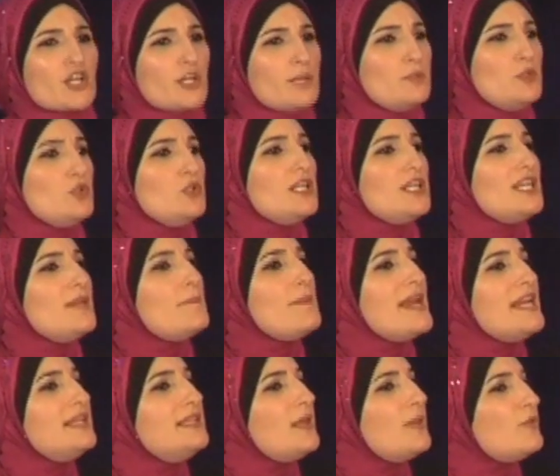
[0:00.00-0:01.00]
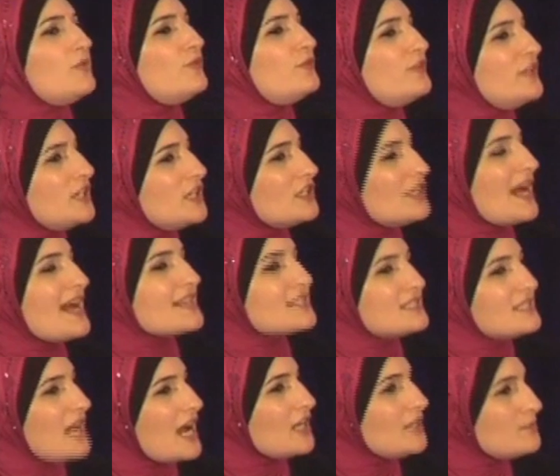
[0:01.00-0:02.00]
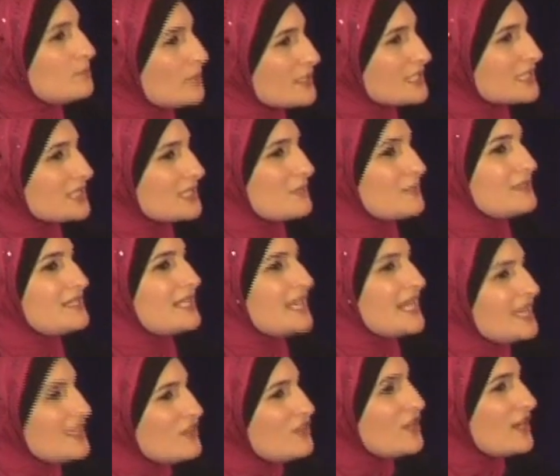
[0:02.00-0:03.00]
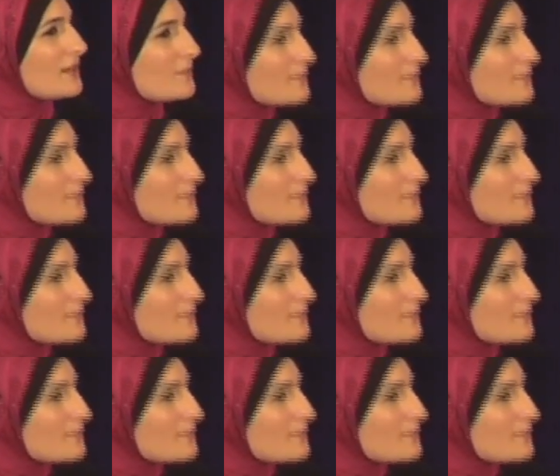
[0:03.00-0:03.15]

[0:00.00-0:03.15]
community made them feel as non-Muslims in their